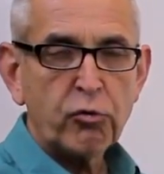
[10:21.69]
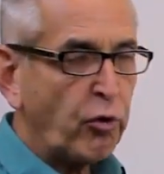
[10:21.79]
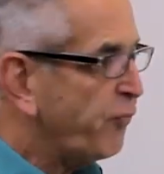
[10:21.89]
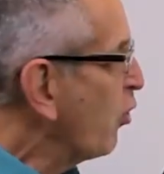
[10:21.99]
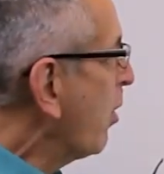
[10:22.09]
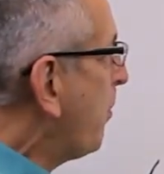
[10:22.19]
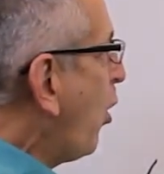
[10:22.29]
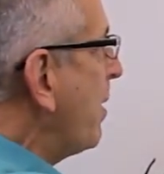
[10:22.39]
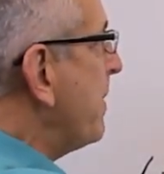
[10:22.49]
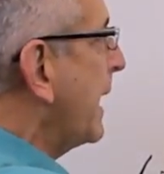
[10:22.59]
So if you're a
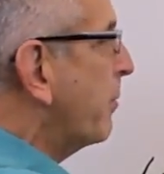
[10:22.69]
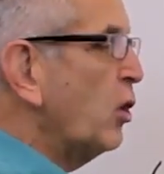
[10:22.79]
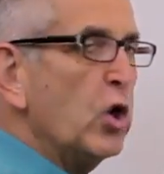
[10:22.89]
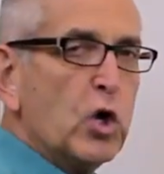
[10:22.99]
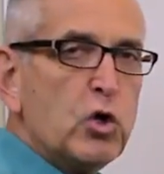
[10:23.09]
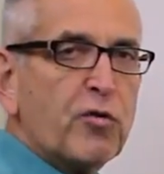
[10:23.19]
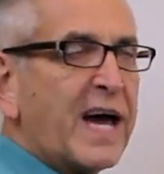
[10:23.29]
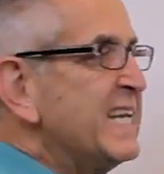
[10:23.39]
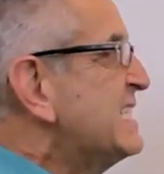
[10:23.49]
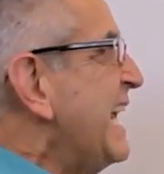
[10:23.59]
board member,
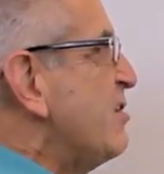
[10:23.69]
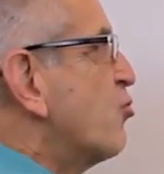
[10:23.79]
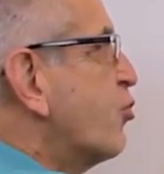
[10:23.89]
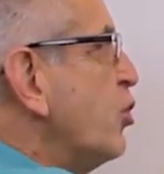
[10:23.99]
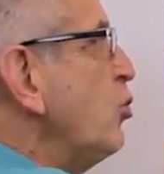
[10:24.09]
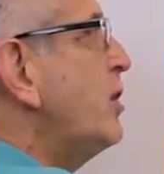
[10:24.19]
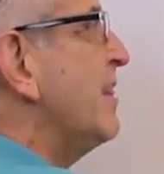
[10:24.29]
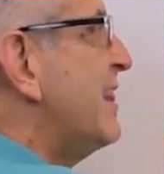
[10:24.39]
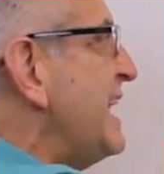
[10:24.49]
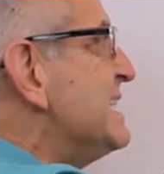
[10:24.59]
you've got to stay true
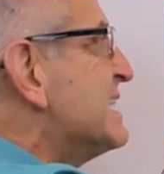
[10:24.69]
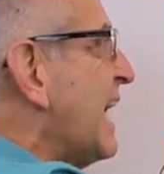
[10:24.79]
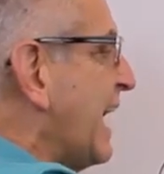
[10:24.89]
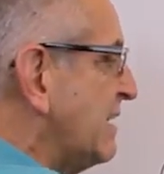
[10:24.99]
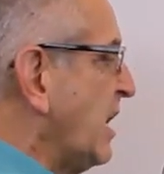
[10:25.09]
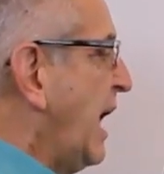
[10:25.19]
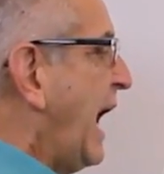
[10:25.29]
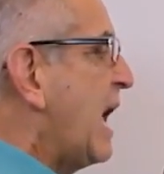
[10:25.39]
to these things,